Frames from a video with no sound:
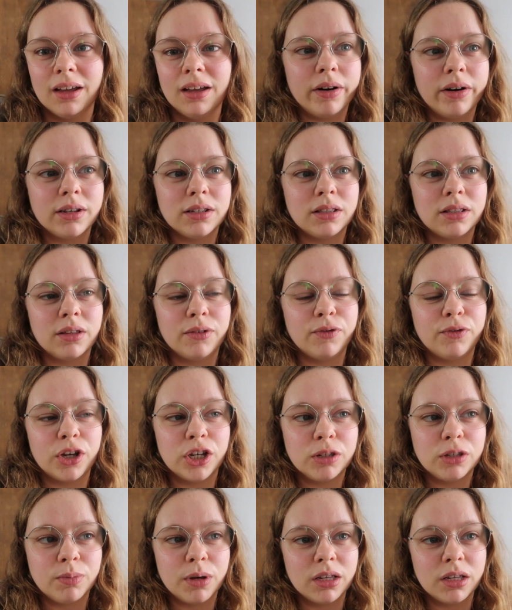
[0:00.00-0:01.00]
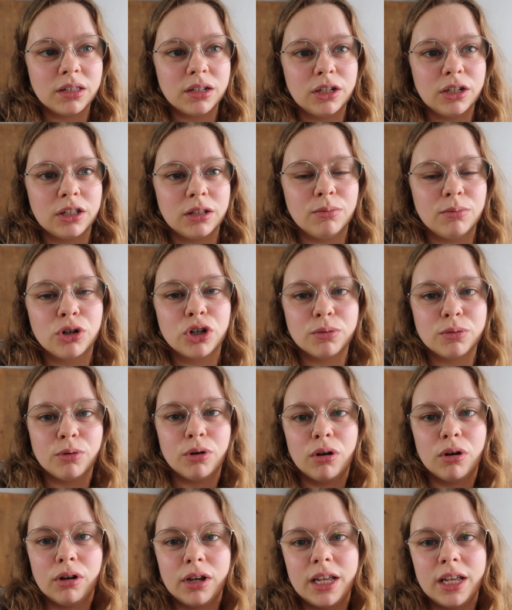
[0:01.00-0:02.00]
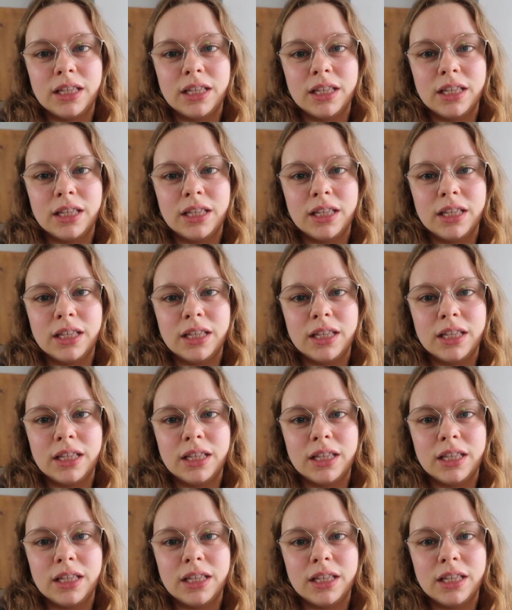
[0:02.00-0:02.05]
Whereas the first person is the much more